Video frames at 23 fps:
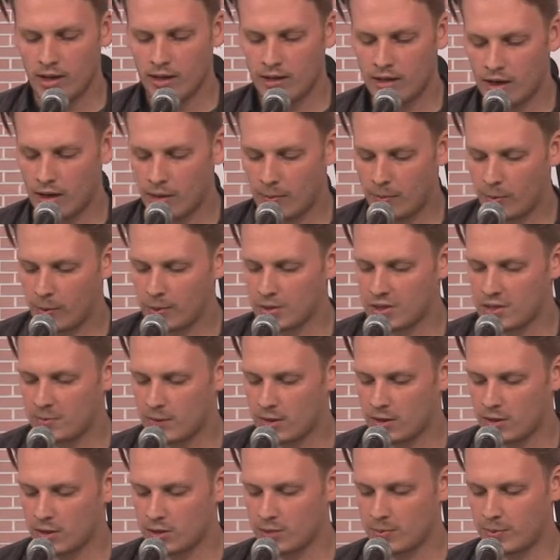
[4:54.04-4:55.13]
The airport
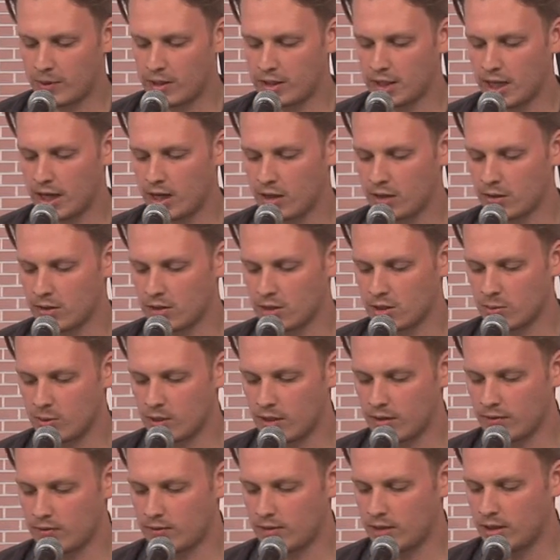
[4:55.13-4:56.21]
speakers play Taylor
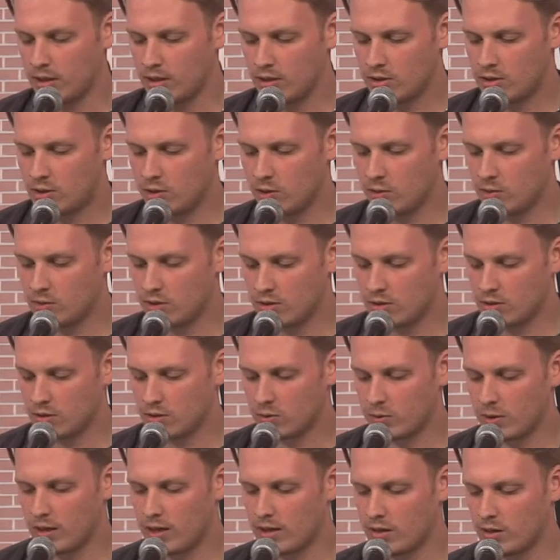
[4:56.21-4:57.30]
Swift, tuned to
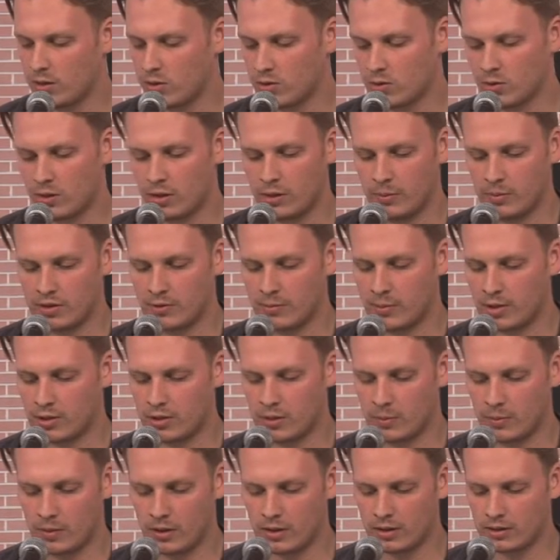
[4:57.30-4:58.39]
those radio dreams of
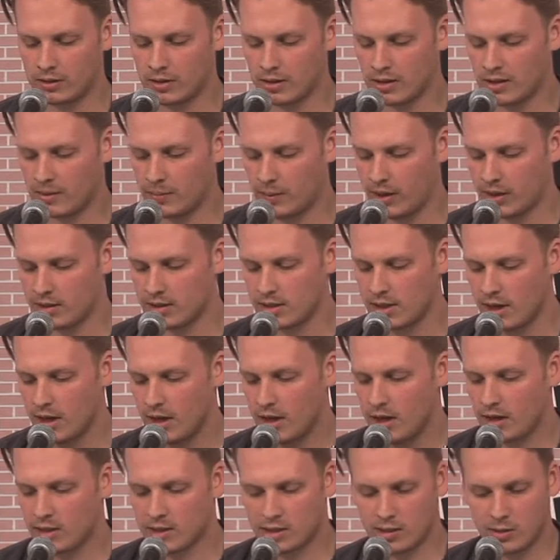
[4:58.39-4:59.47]
metropolitan space,
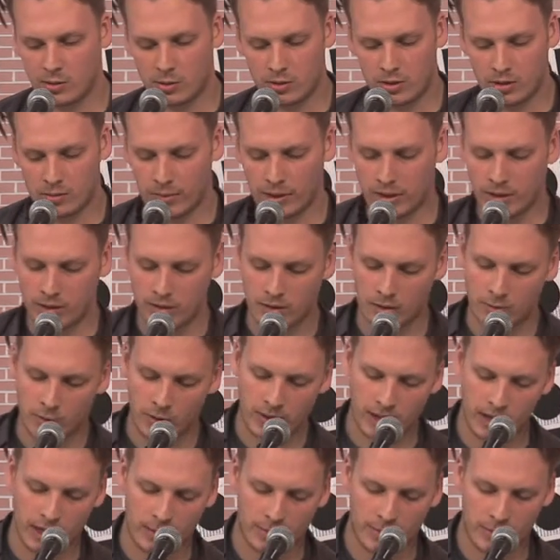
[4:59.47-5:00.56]
extorted by global
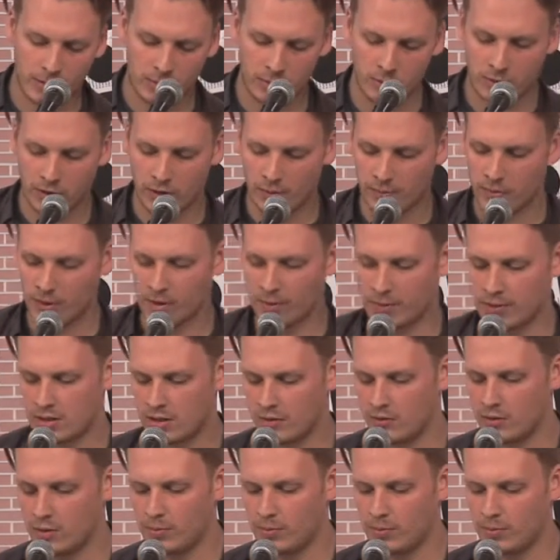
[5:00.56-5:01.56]
capital for the purpose of